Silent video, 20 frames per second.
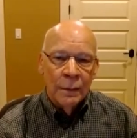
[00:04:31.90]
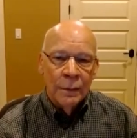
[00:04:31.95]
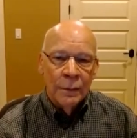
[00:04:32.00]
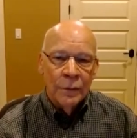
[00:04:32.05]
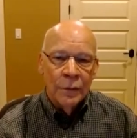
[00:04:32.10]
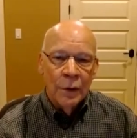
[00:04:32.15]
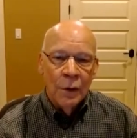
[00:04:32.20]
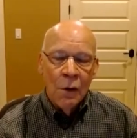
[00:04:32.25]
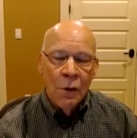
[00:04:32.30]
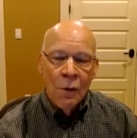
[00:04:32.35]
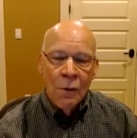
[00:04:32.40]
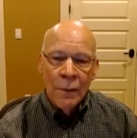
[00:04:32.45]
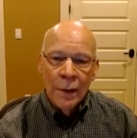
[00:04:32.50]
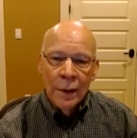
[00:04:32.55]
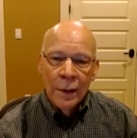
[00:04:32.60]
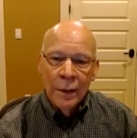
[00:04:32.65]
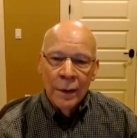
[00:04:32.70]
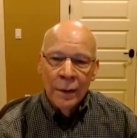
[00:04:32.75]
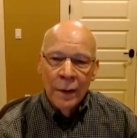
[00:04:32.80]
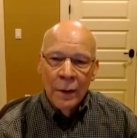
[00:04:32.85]
So
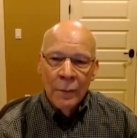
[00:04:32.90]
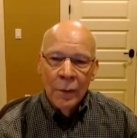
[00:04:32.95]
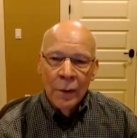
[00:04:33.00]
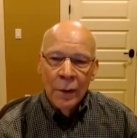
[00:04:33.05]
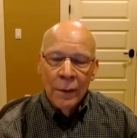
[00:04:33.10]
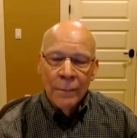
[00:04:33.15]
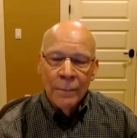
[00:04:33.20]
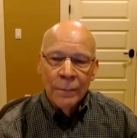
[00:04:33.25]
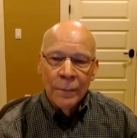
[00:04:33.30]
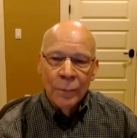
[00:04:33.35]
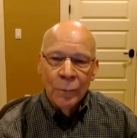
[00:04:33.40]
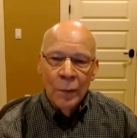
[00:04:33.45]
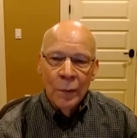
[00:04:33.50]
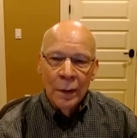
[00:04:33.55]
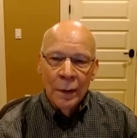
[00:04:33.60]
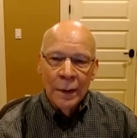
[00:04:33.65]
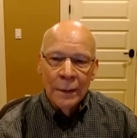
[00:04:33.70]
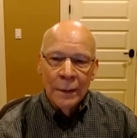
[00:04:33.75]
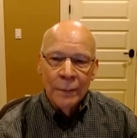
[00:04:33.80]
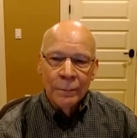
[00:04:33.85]
they were
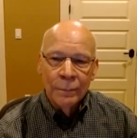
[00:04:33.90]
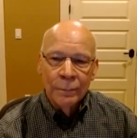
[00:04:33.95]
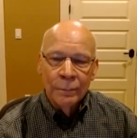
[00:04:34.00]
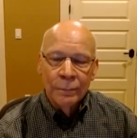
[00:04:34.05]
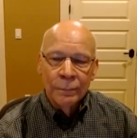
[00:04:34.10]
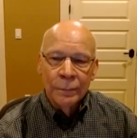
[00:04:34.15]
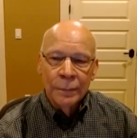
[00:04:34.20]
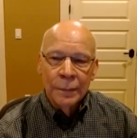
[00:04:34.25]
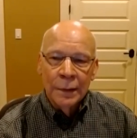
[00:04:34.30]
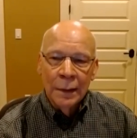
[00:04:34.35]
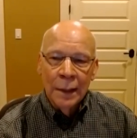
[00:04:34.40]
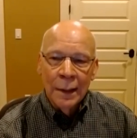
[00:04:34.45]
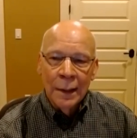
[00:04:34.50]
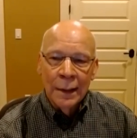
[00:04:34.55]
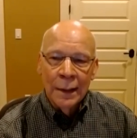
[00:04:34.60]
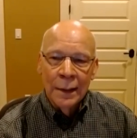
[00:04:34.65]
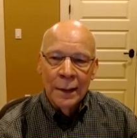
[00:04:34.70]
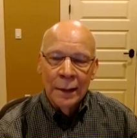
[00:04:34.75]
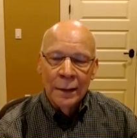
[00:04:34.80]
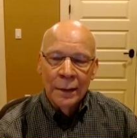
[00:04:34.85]
really
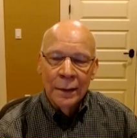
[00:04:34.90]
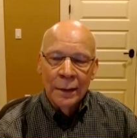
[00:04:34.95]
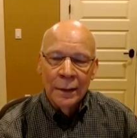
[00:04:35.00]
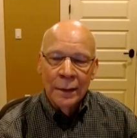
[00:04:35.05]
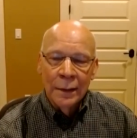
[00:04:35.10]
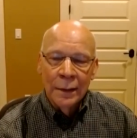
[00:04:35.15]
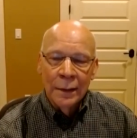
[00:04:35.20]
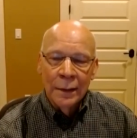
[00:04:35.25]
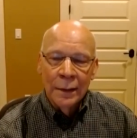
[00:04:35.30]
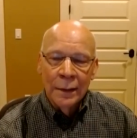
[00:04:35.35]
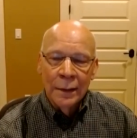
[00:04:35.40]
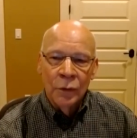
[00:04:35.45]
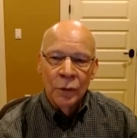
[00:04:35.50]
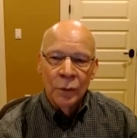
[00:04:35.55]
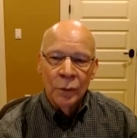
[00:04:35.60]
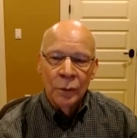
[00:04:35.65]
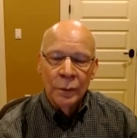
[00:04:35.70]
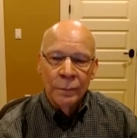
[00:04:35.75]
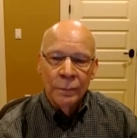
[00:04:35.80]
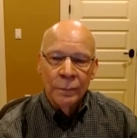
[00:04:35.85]
lucky that they were at the
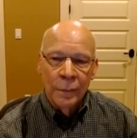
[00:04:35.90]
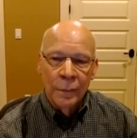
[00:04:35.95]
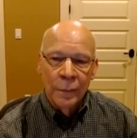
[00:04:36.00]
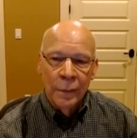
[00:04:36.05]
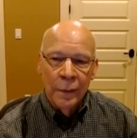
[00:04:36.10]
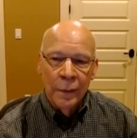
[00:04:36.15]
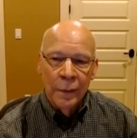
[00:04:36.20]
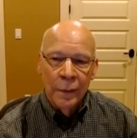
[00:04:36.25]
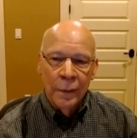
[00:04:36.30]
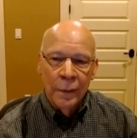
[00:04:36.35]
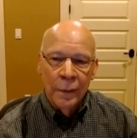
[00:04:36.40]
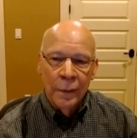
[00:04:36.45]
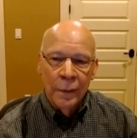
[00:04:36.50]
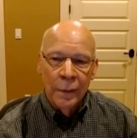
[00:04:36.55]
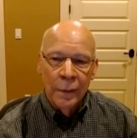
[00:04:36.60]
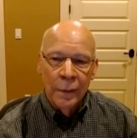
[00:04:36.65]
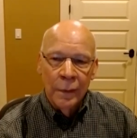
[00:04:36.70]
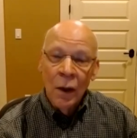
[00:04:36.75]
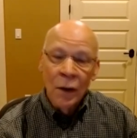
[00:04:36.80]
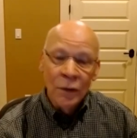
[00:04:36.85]
altitude they were
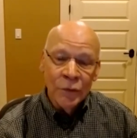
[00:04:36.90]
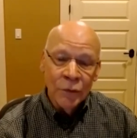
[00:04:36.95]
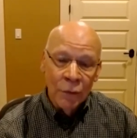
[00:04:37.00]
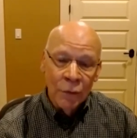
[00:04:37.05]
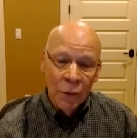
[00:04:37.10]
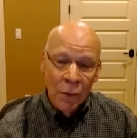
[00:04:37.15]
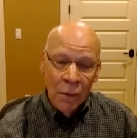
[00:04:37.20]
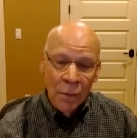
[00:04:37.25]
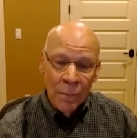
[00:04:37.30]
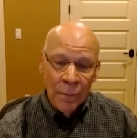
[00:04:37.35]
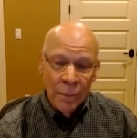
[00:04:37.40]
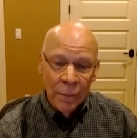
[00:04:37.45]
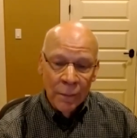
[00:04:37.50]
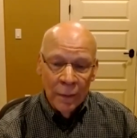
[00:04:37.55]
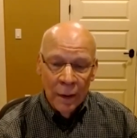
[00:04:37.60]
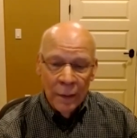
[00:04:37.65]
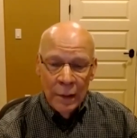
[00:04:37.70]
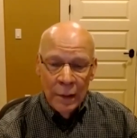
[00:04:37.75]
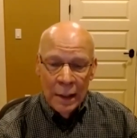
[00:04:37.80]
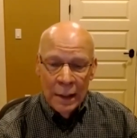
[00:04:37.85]
at. Also, I
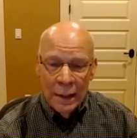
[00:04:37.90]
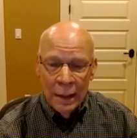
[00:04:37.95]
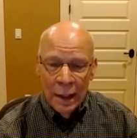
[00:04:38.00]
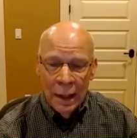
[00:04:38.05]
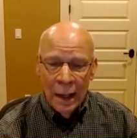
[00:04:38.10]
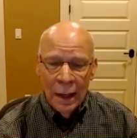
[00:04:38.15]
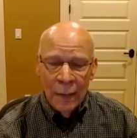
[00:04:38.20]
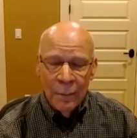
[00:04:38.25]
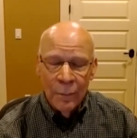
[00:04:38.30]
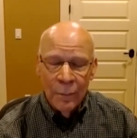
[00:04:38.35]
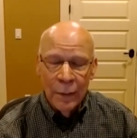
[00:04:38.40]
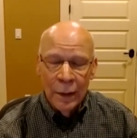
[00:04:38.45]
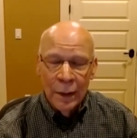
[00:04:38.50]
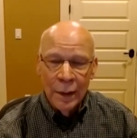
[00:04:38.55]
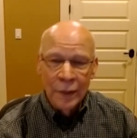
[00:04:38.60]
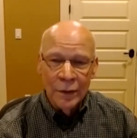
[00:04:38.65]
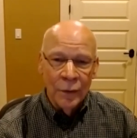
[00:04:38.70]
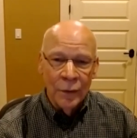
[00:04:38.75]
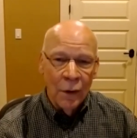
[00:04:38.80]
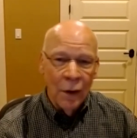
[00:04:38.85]
mean,
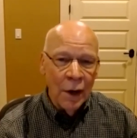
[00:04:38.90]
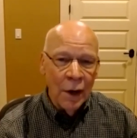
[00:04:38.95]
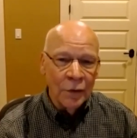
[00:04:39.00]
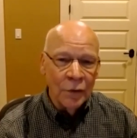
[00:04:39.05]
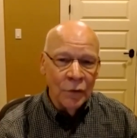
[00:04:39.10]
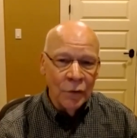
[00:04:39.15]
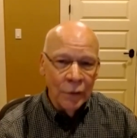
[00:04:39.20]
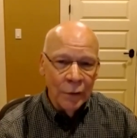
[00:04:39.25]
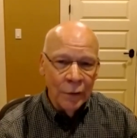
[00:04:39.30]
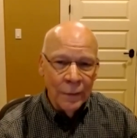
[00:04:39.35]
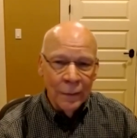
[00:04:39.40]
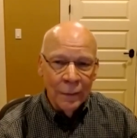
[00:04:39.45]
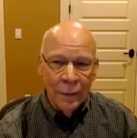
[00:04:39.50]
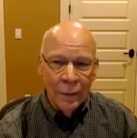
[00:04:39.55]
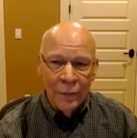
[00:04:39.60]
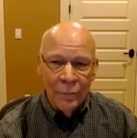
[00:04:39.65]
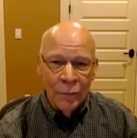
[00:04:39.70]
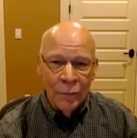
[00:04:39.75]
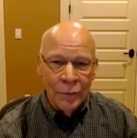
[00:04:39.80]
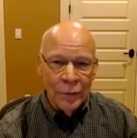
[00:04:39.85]
because the oxygen
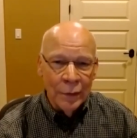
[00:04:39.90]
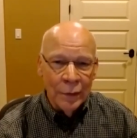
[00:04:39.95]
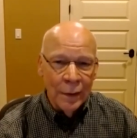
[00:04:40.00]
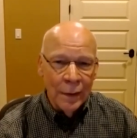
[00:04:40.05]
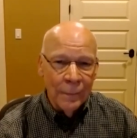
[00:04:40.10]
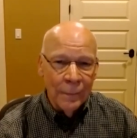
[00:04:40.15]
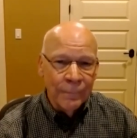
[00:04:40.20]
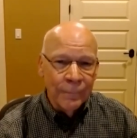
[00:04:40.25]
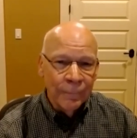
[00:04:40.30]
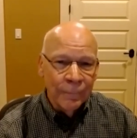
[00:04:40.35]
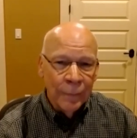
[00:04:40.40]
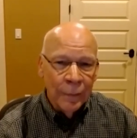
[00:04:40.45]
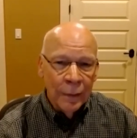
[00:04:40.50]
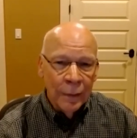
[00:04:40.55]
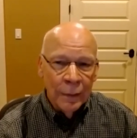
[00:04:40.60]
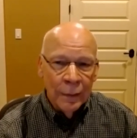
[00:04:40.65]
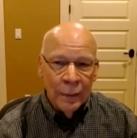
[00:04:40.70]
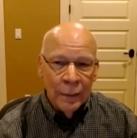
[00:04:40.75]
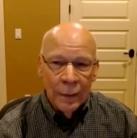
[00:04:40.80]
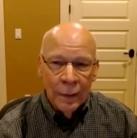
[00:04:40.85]
levels in
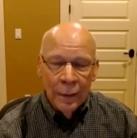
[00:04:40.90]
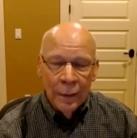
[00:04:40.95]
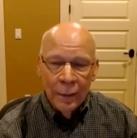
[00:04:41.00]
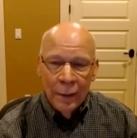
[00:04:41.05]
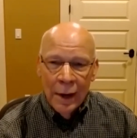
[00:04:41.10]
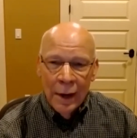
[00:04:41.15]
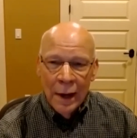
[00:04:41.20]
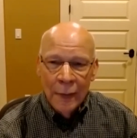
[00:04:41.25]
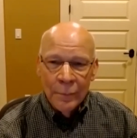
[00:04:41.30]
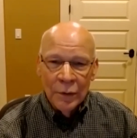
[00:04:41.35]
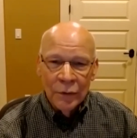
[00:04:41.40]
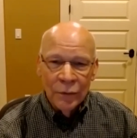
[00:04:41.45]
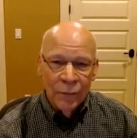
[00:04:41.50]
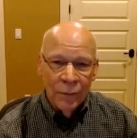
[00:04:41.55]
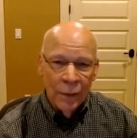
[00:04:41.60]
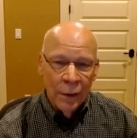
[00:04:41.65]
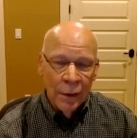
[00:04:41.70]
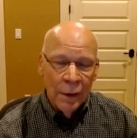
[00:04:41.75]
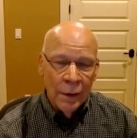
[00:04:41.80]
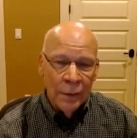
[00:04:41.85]
the
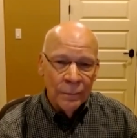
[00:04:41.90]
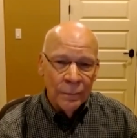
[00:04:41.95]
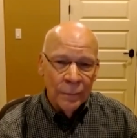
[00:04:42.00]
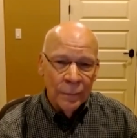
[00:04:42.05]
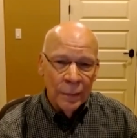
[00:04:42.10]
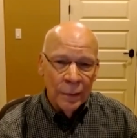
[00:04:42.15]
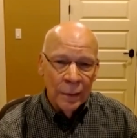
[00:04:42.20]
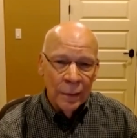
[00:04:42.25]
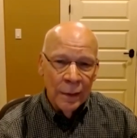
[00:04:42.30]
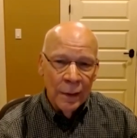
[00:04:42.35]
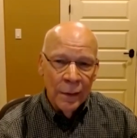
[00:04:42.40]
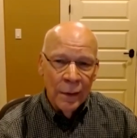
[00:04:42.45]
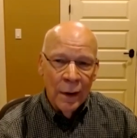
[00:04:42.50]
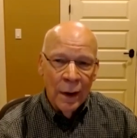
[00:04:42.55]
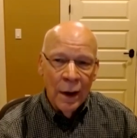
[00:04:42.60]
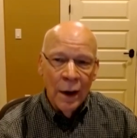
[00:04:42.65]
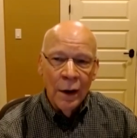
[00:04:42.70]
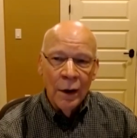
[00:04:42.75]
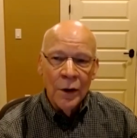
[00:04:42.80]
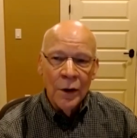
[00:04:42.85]
atmosphere,
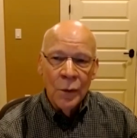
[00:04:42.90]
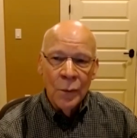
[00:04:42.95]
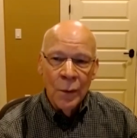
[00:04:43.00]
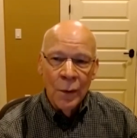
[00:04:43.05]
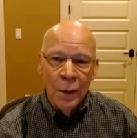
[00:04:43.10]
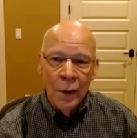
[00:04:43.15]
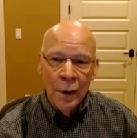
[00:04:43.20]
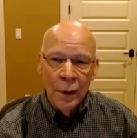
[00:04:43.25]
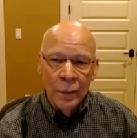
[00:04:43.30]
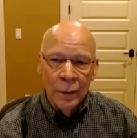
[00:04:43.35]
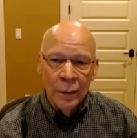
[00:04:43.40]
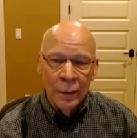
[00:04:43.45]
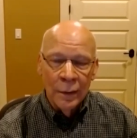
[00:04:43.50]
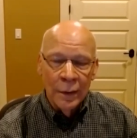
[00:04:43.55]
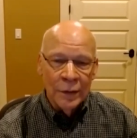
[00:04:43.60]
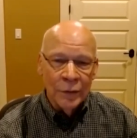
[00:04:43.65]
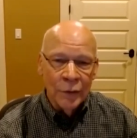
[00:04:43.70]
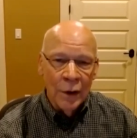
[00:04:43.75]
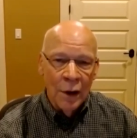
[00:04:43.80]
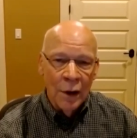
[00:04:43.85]
the higher you are, the
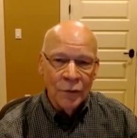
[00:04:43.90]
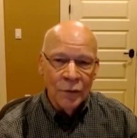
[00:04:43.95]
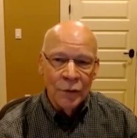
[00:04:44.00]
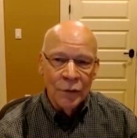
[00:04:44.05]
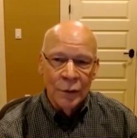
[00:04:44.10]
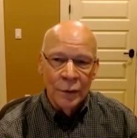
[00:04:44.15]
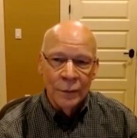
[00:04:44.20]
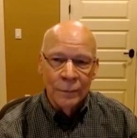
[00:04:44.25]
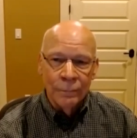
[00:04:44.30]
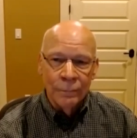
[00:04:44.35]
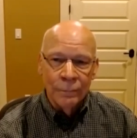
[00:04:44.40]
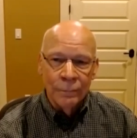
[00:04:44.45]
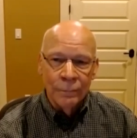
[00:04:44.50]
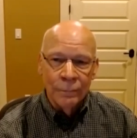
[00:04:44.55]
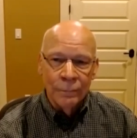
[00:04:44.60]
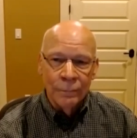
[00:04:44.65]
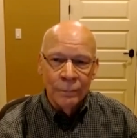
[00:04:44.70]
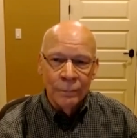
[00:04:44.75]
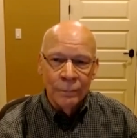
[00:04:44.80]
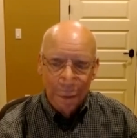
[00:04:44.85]
less oxygen
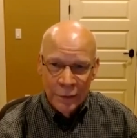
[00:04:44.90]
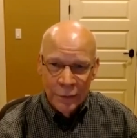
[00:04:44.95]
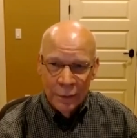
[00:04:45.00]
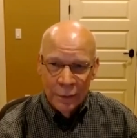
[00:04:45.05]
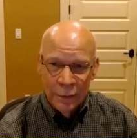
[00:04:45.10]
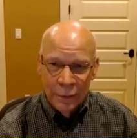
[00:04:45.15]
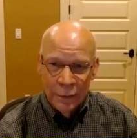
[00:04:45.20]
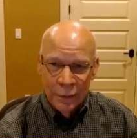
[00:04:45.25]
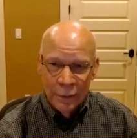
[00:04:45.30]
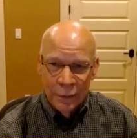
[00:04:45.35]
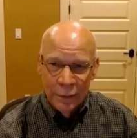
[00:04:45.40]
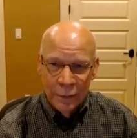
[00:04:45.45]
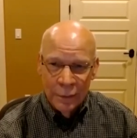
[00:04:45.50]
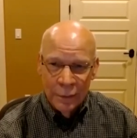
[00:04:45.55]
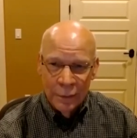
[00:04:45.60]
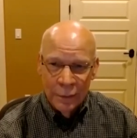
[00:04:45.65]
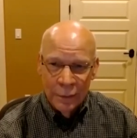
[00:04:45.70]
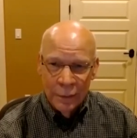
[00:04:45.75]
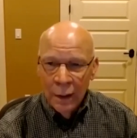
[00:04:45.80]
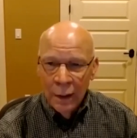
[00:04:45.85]
there is. And
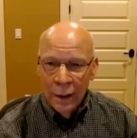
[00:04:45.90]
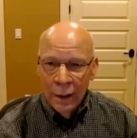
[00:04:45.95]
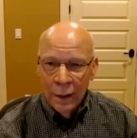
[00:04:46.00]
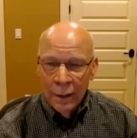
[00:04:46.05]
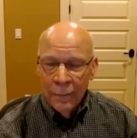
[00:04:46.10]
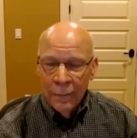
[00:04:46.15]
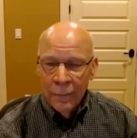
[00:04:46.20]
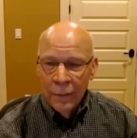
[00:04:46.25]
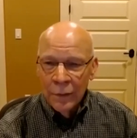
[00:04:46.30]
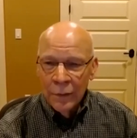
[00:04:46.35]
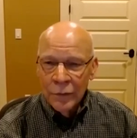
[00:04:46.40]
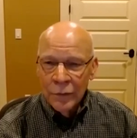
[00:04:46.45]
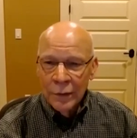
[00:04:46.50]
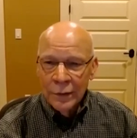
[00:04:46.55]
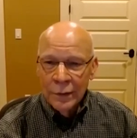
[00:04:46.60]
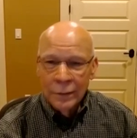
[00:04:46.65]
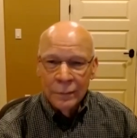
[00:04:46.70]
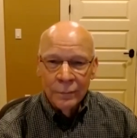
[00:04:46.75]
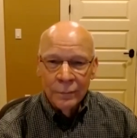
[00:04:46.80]
there's a